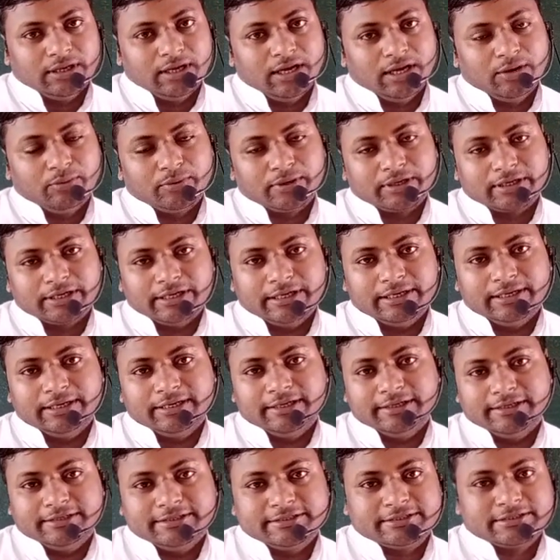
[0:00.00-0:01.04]
our
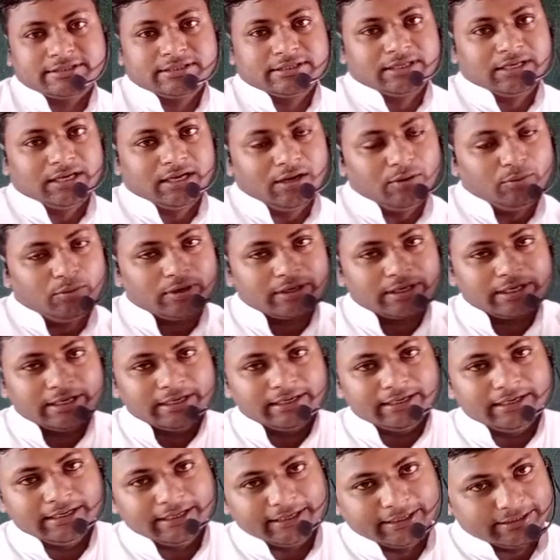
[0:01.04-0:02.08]
kidneys. Our
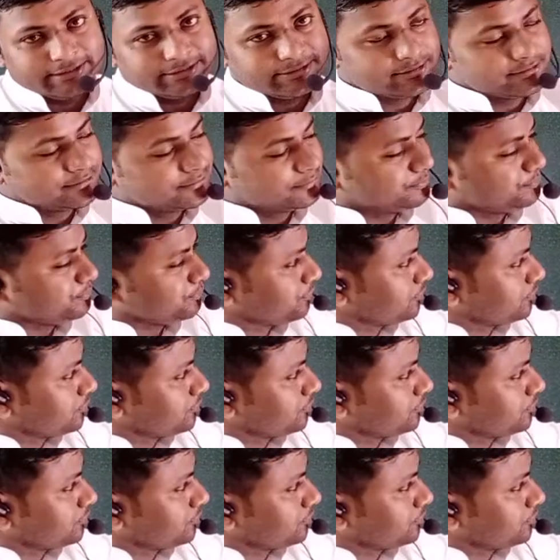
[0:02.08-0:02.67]
kidneys